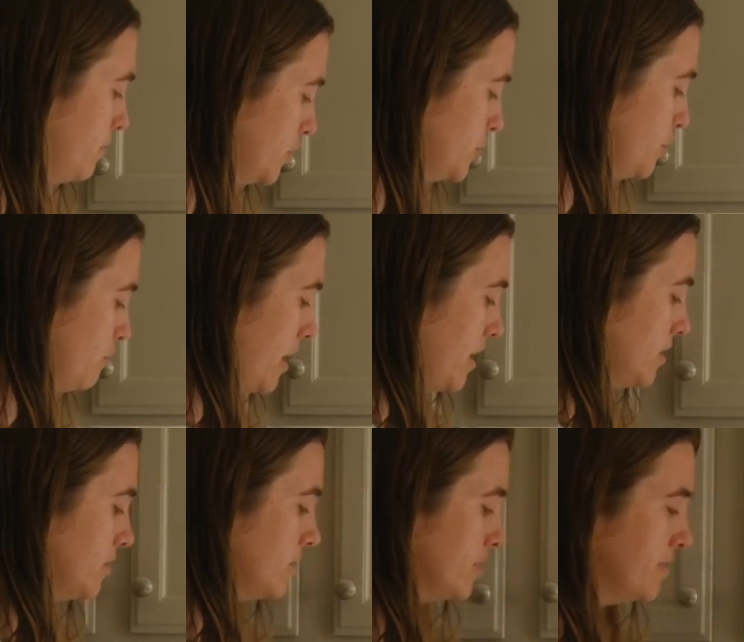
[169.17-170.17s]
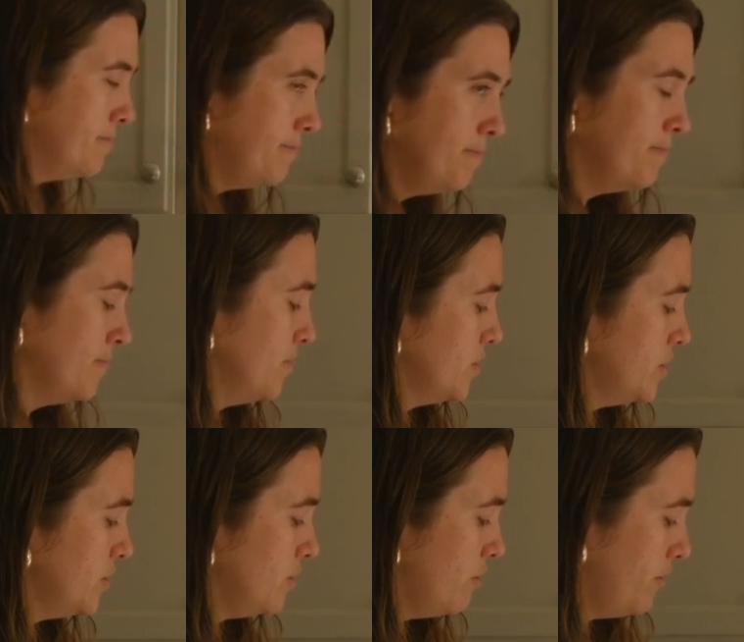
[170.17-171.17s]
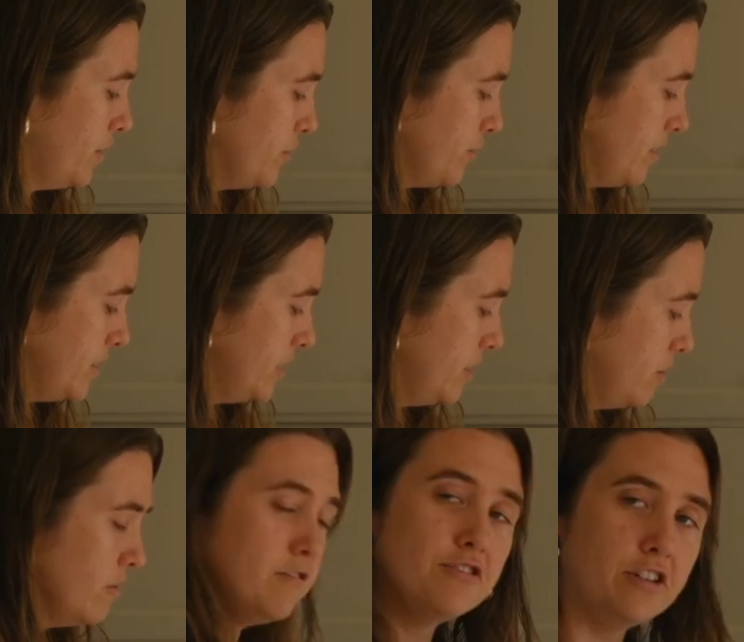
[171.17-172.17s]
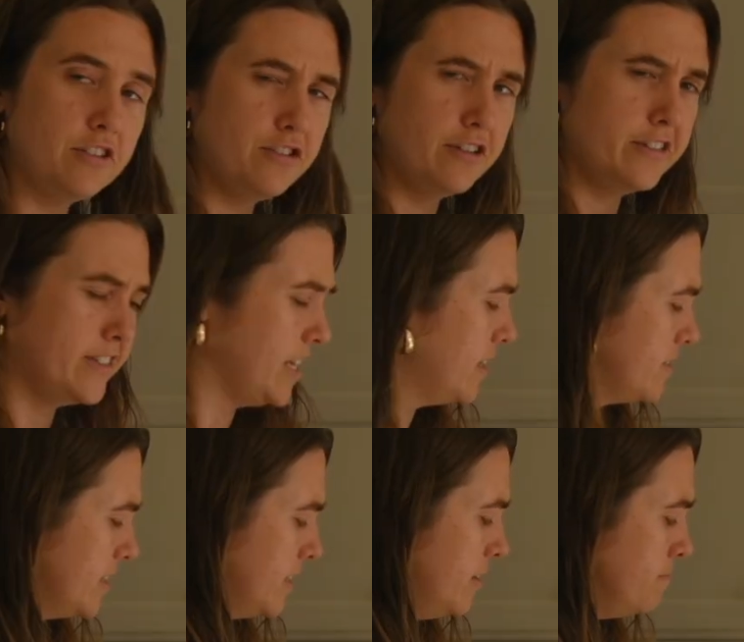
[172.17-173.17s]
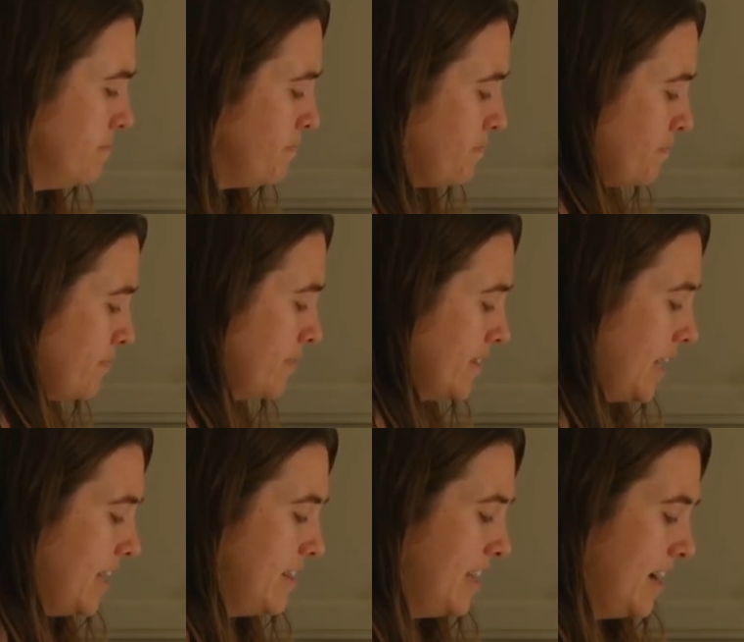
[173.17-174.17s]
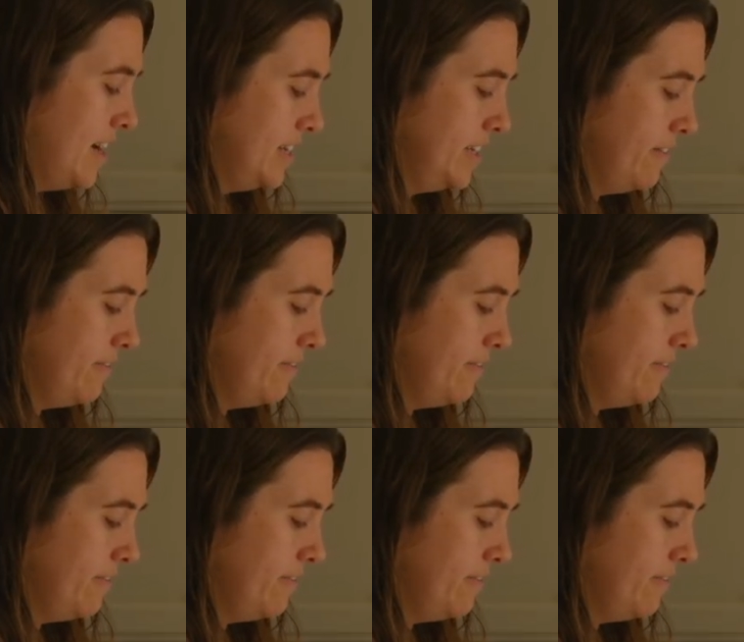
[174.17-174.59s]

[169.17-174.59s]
for 2 eggs. Just do what feels right to you. Trust your instincts, you know? And then